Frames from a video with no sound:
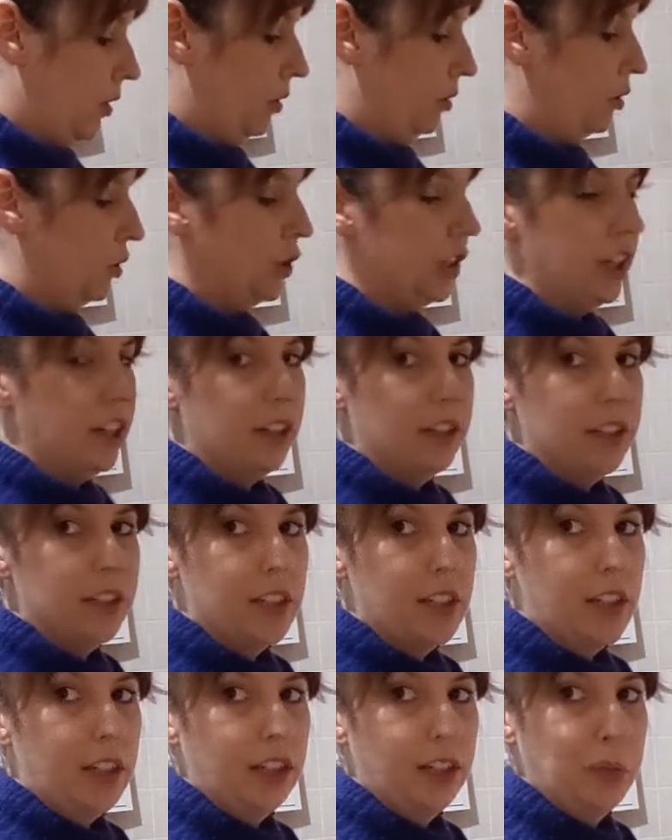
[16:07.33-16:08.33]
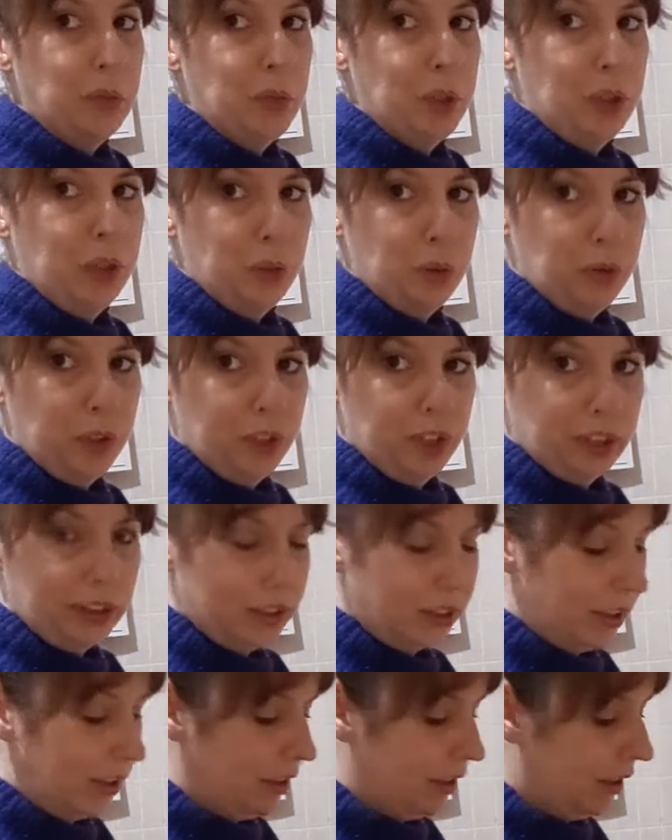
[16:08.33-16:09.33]
Wish I had a slightly bigger
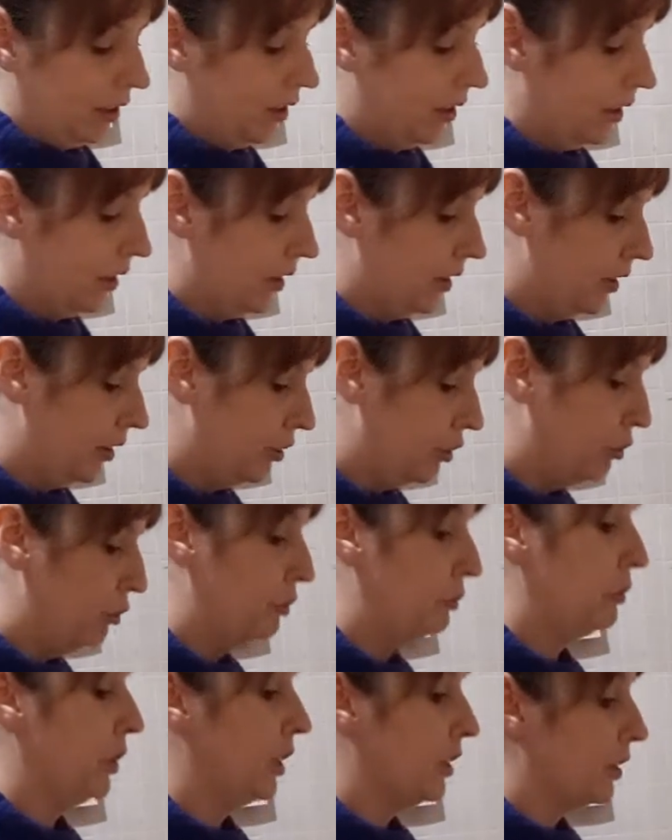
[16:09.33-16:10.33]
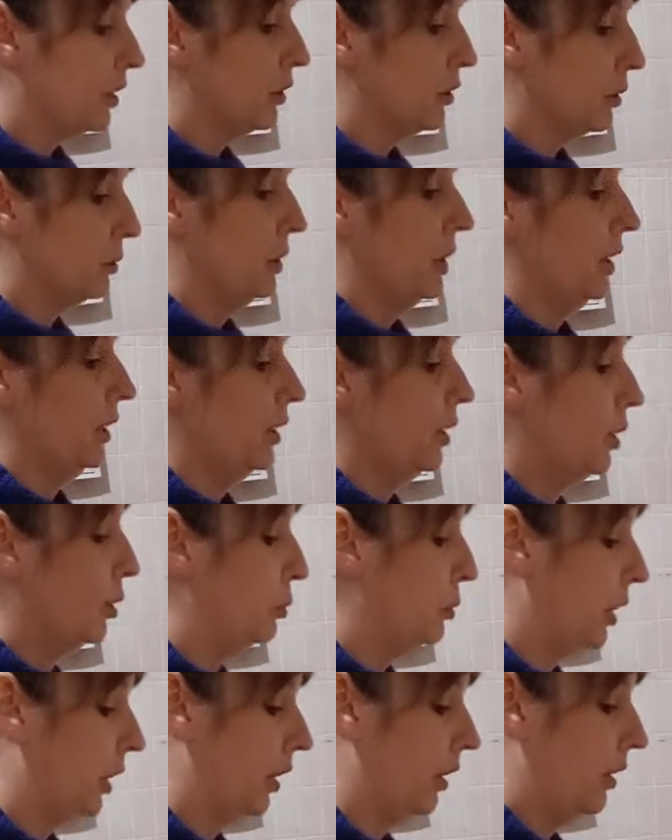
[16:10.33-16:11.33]
whisk. No offense, little
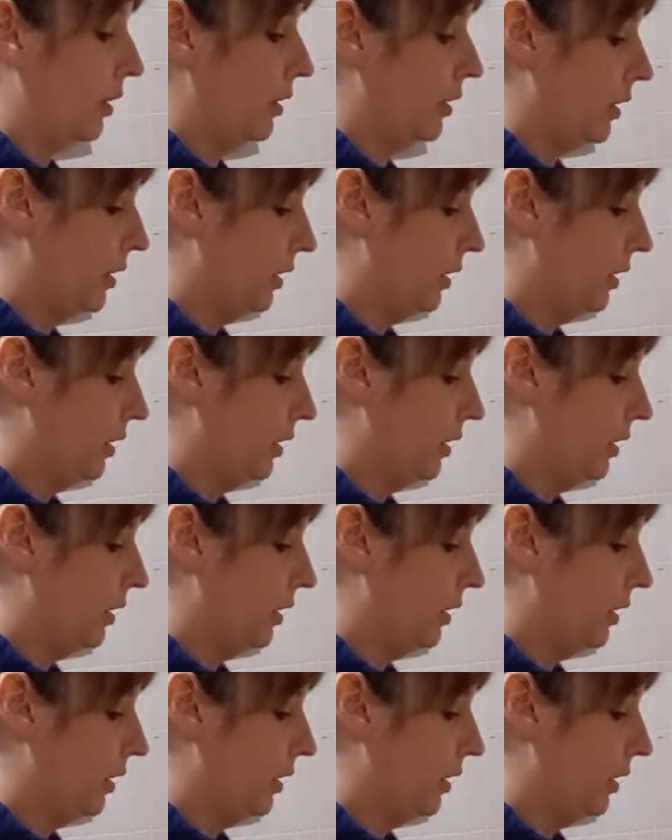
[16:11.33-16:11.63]
whisk, but